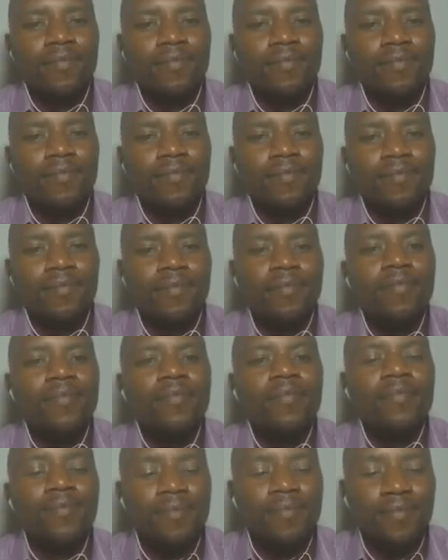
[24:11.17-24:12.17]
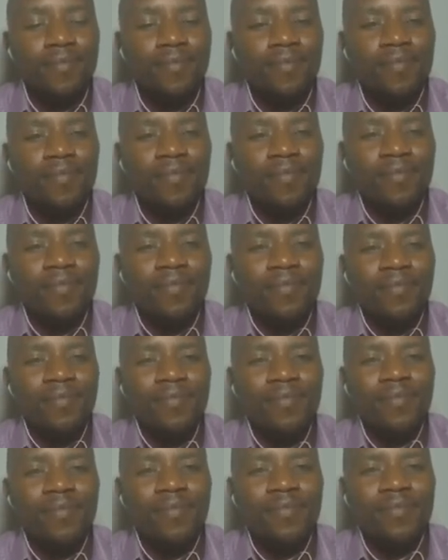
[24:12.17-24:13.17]

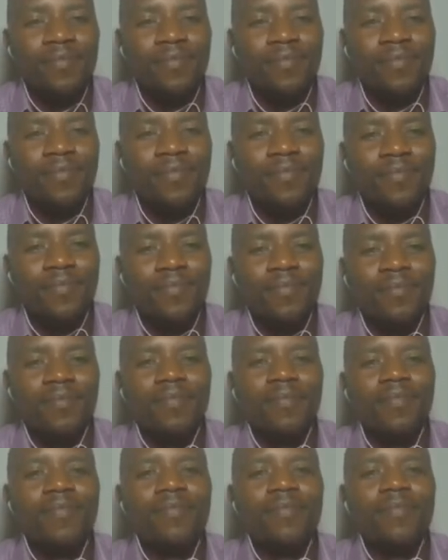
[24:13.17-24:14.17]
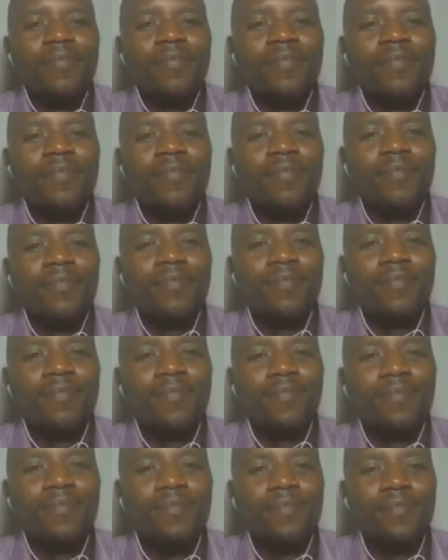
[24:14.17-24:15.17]

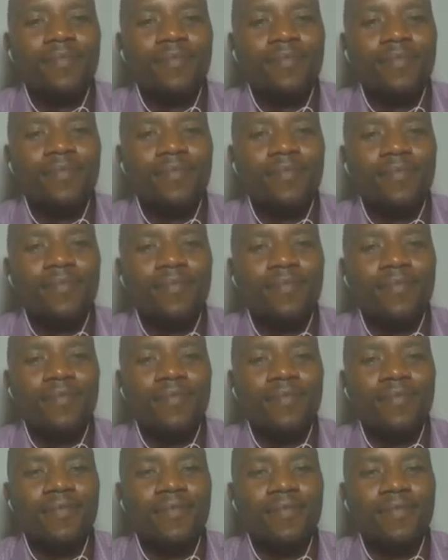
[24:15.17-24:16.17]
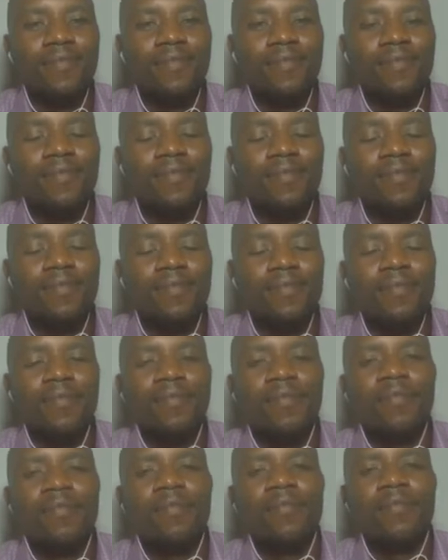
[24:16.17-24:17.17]

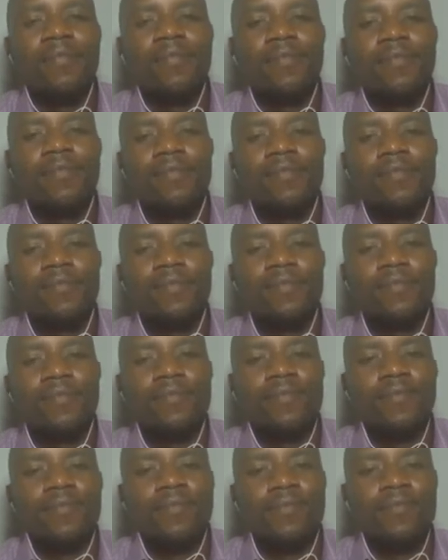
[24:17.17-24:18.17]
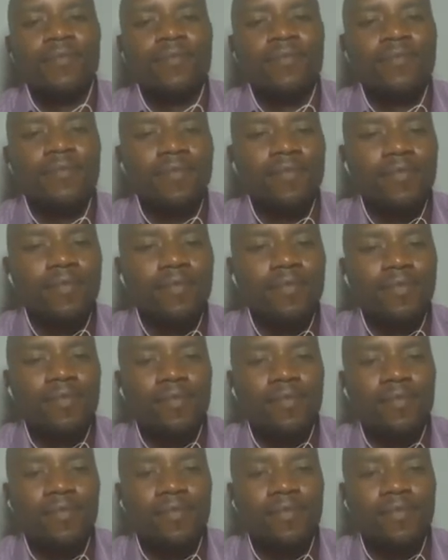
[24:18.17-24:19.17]
The person shown says nothing.